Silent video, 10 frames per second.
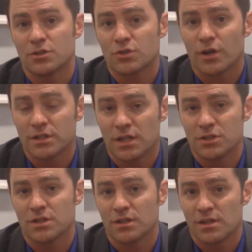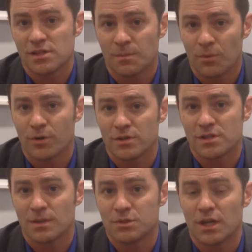to draw attention to this important
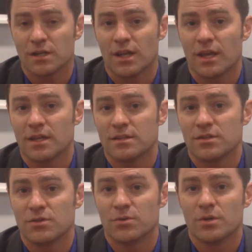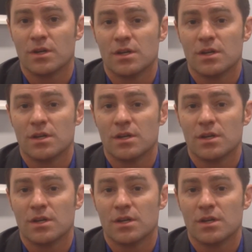subject and to